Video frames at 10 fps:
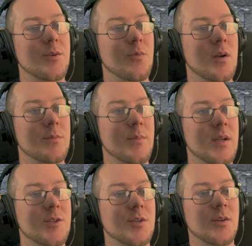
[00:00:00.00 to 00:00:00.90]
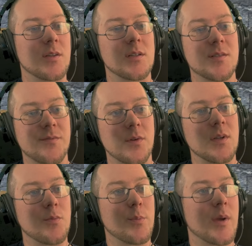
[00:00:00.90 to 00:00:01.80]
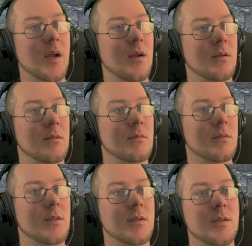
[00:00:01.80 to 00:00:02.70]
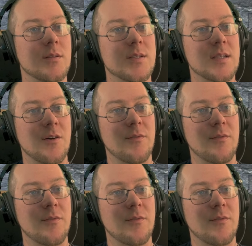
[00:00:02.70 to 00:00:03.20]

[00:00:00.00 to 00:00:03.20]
you want to make sure that it's fully repaired. The sell